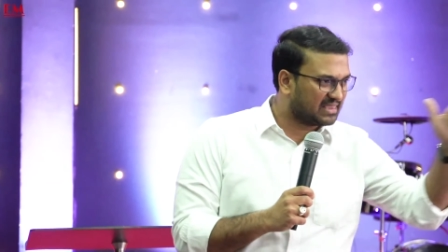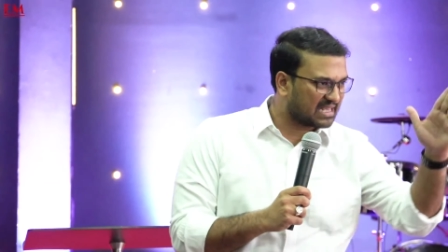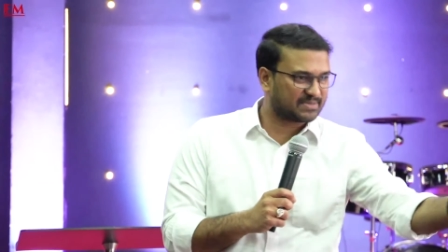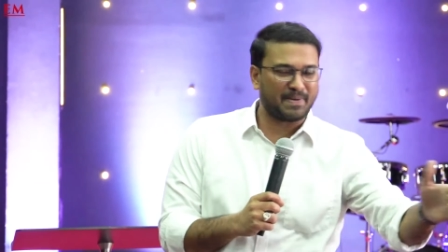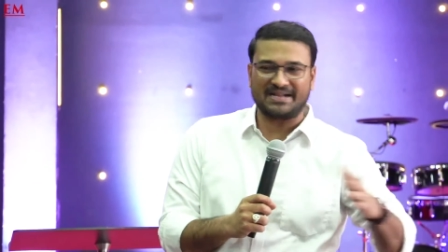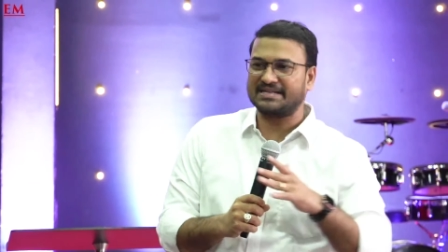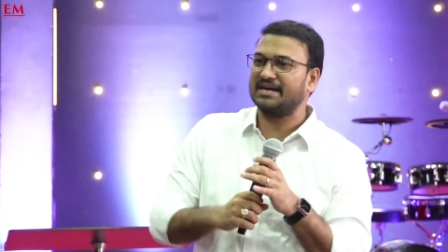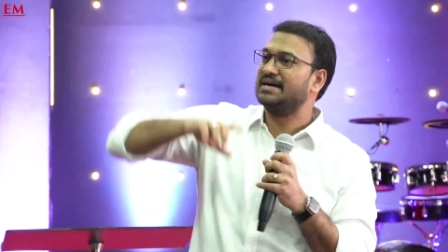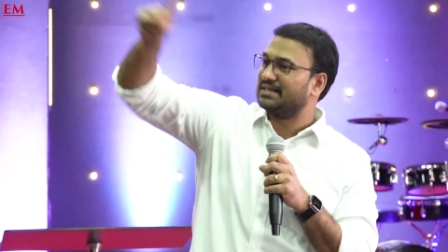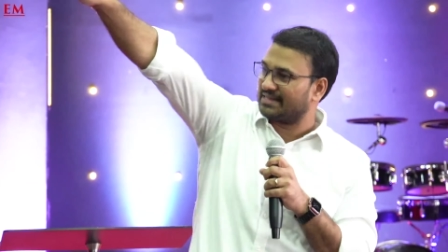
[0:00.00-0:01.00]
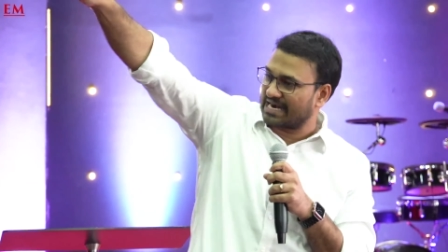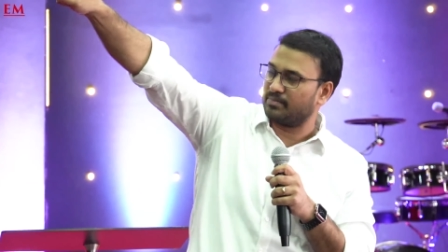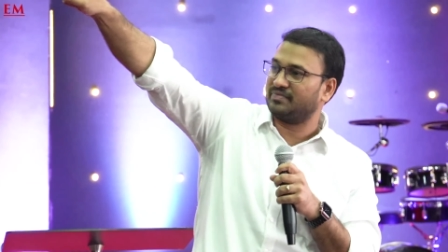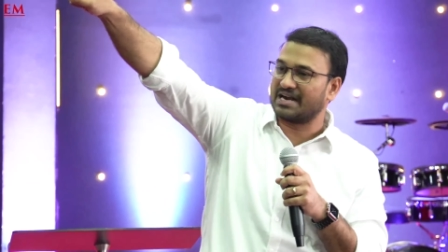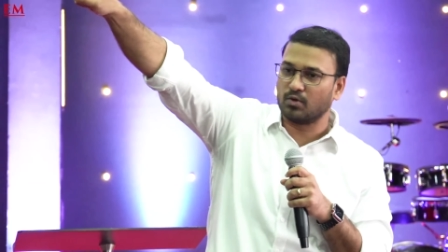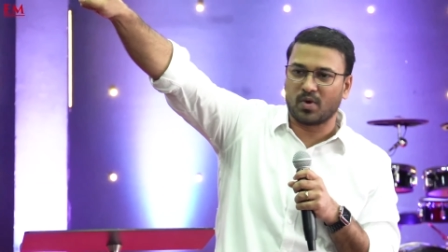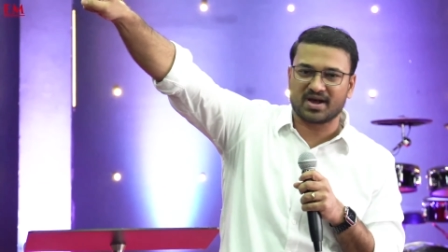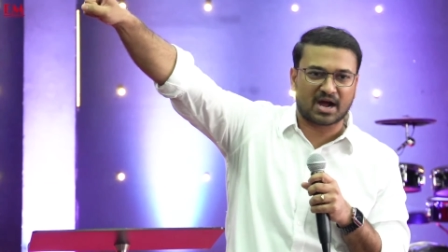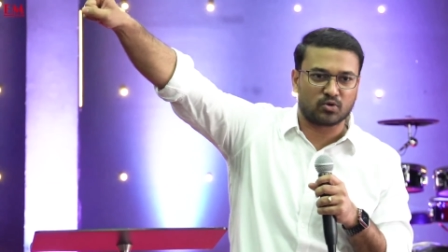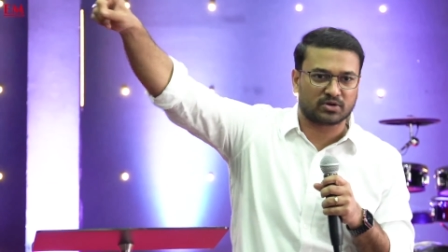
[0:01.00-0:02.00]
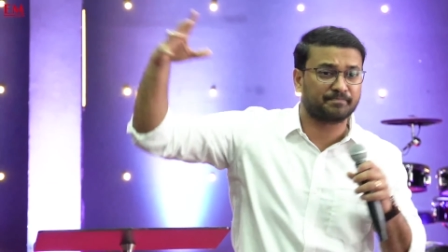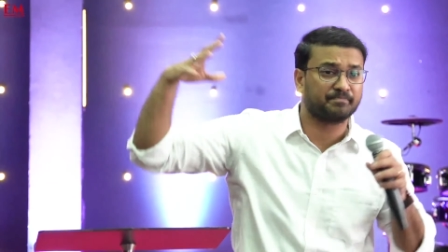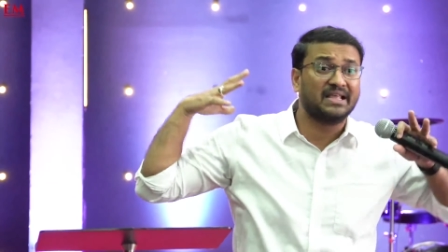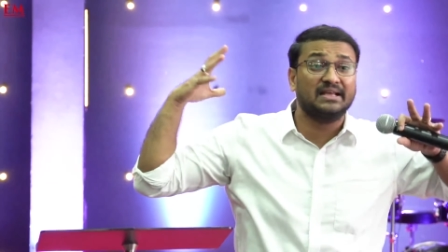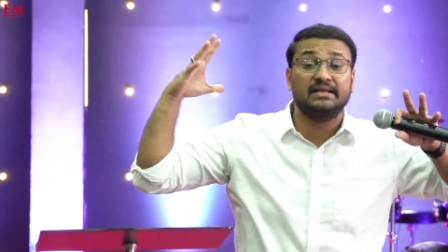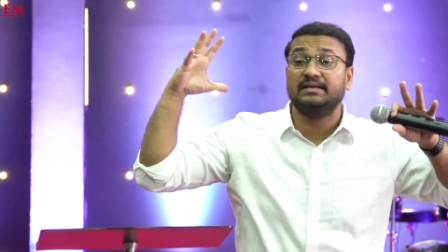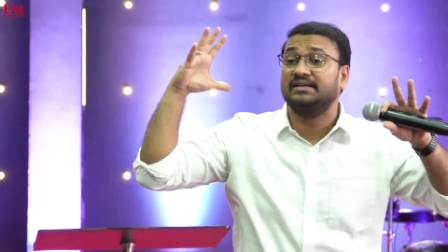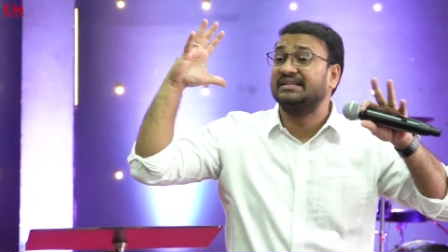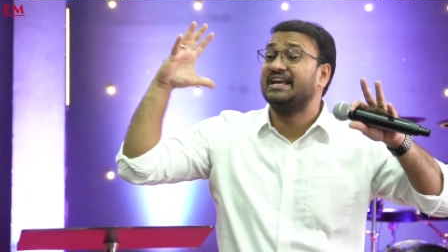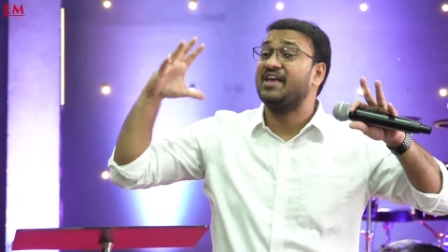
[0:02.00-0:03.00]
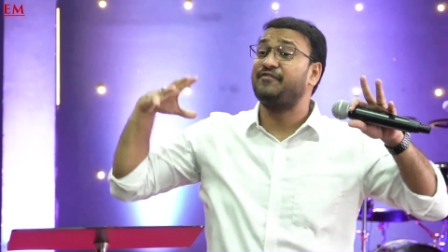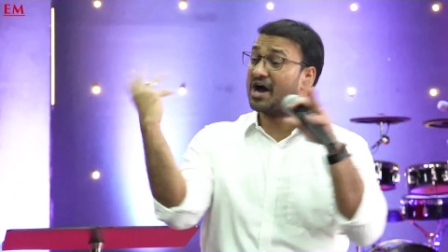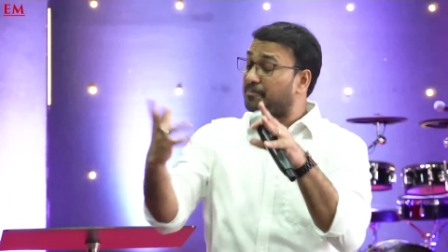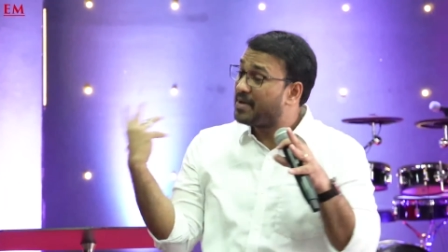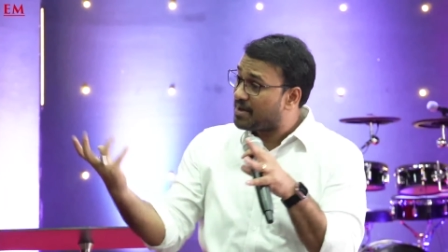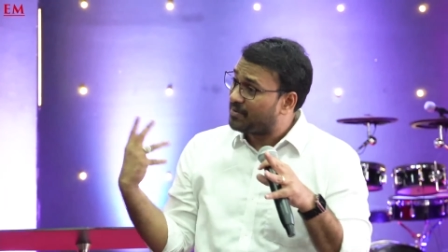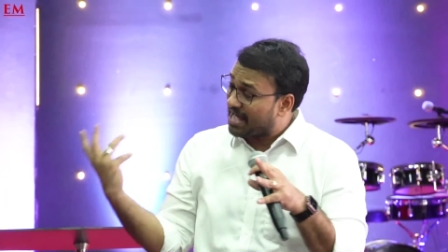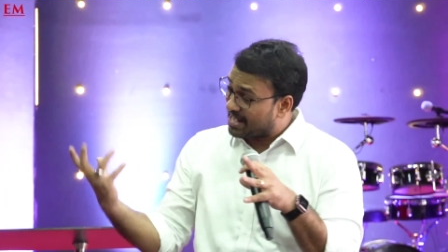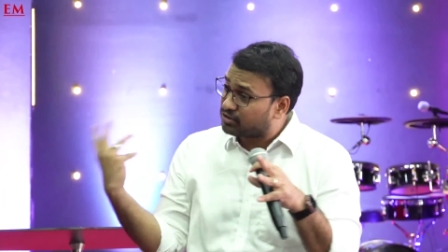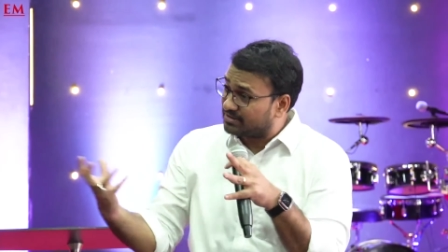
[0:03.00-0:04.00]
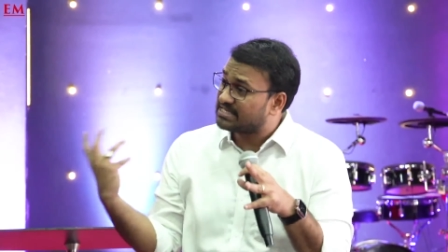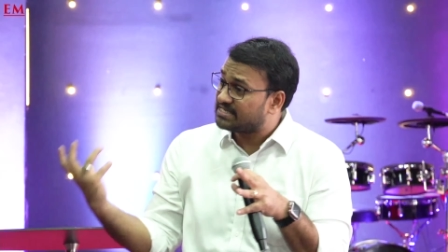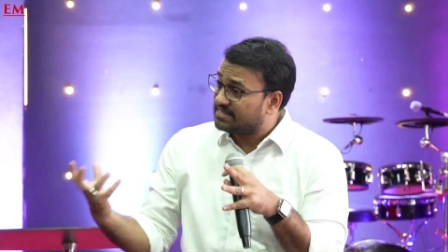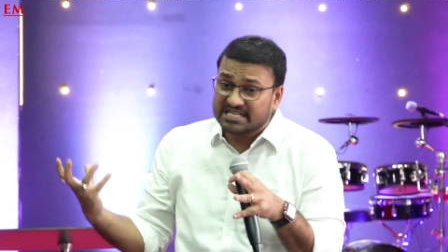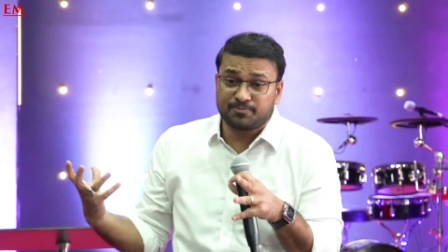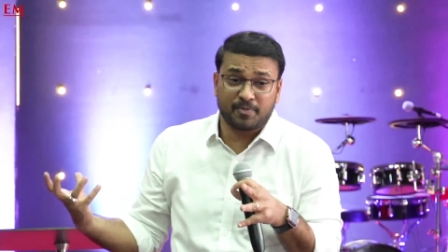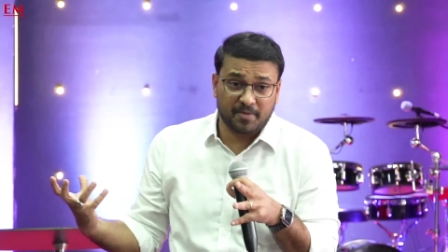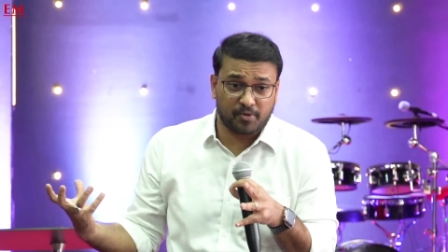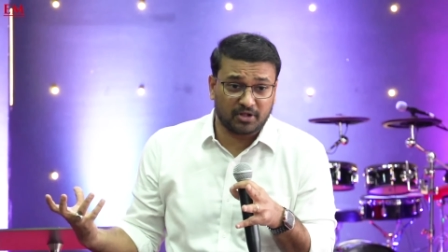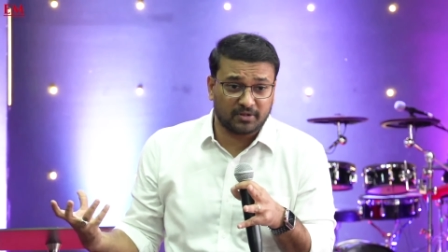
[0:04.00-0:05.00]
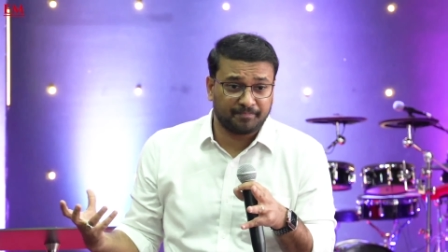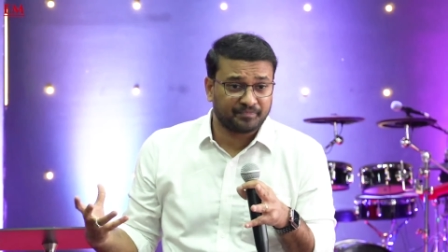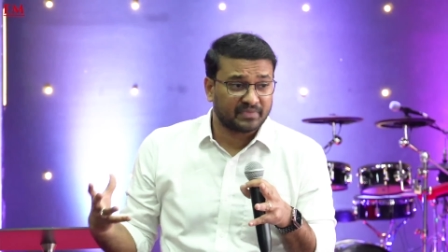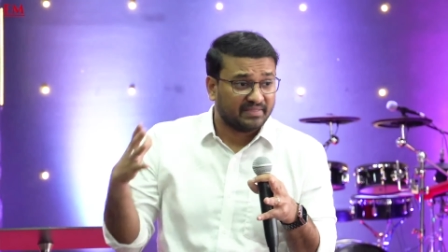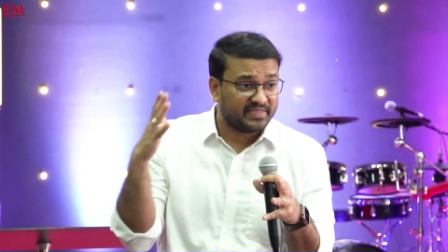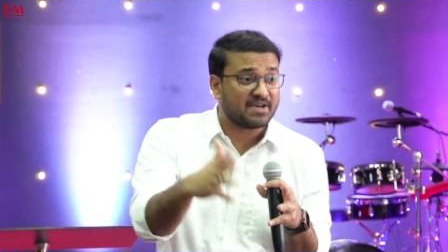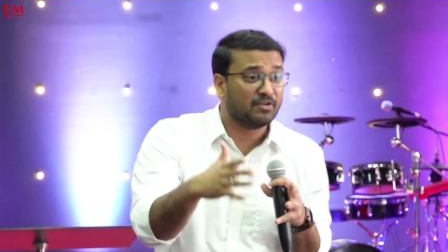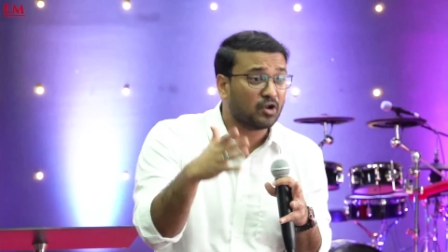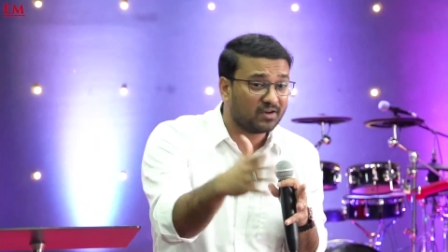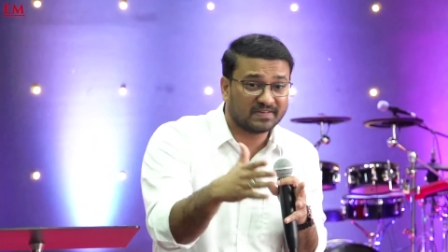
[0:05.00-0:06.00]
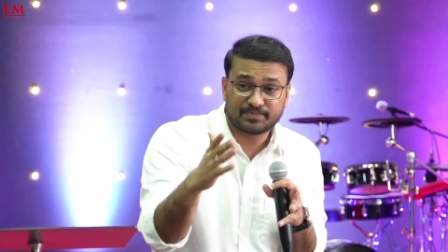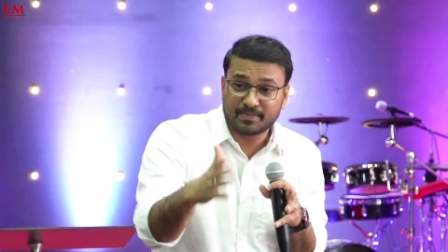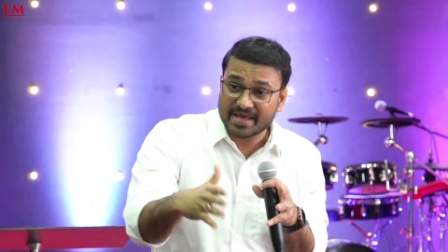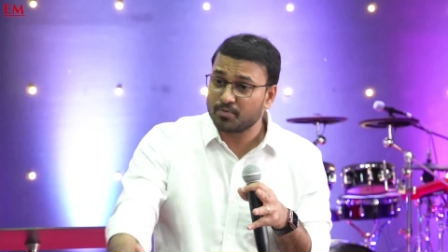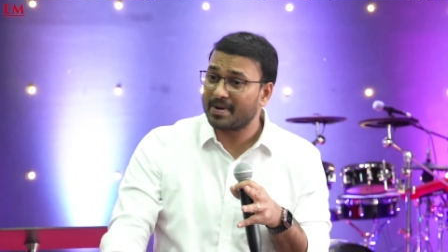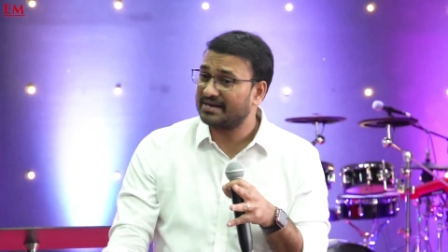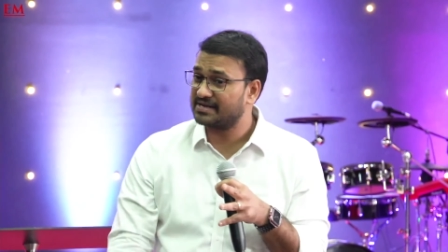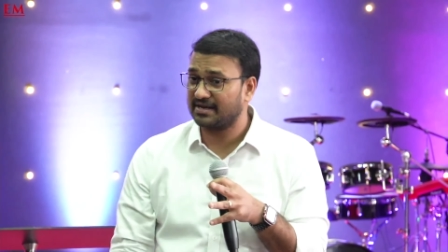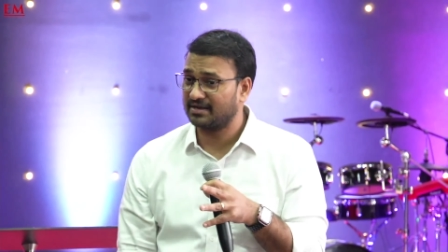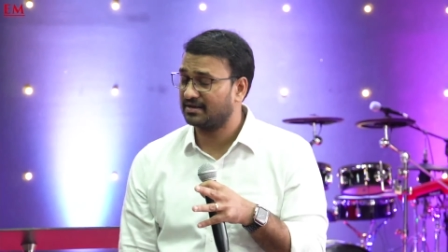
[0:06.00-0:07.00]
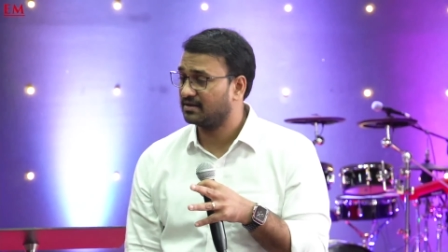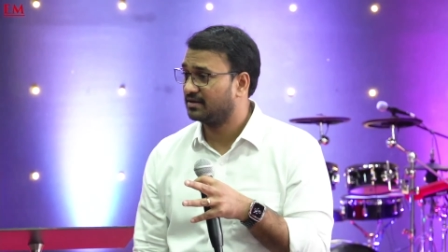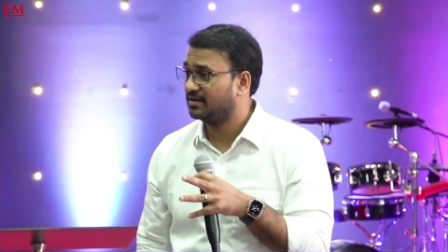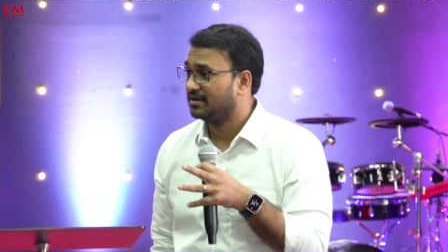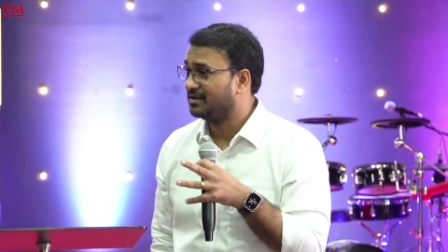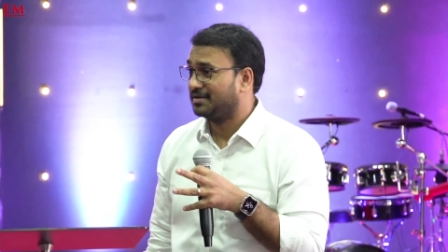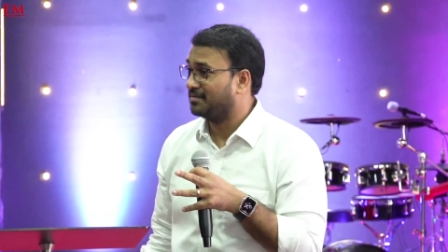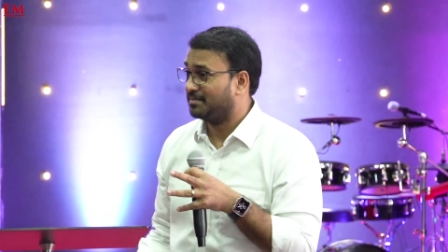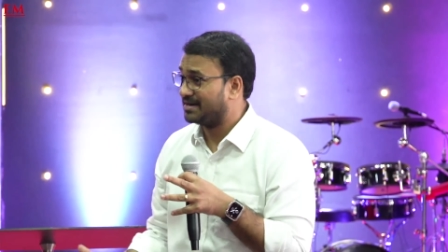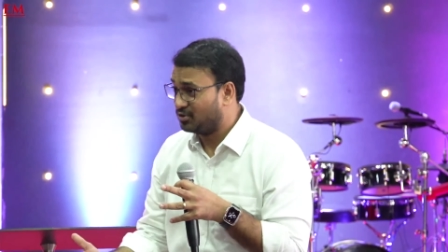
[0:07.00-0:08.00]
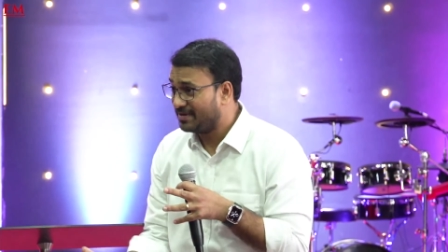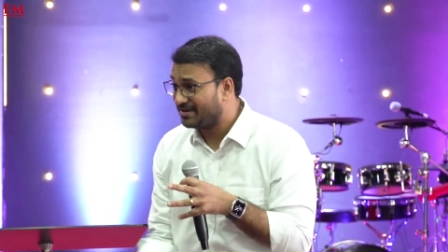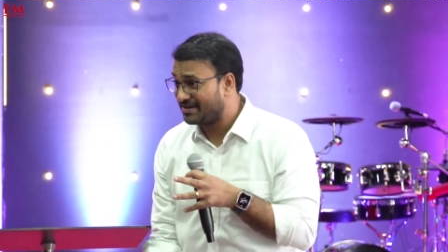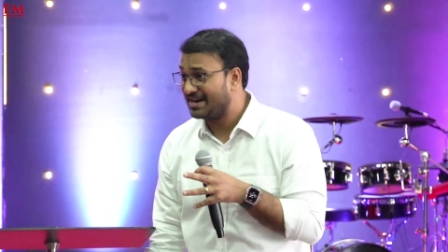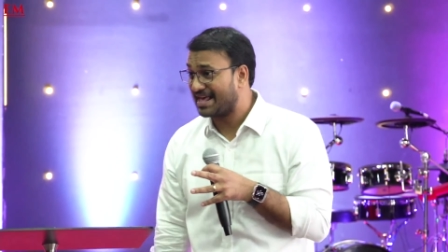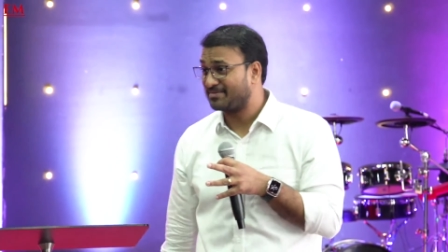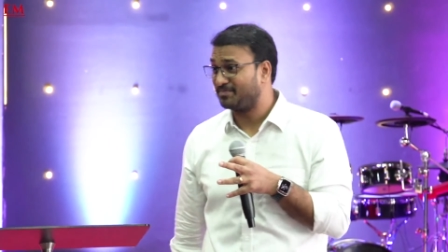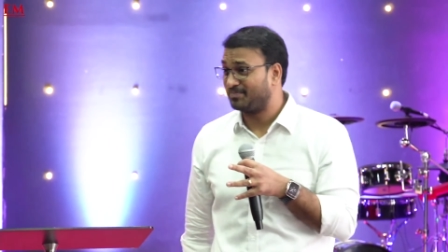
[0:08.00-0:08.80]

this better, that'll, that'll work out. If you are peop- around the, these people, they will always make you better. But do we really like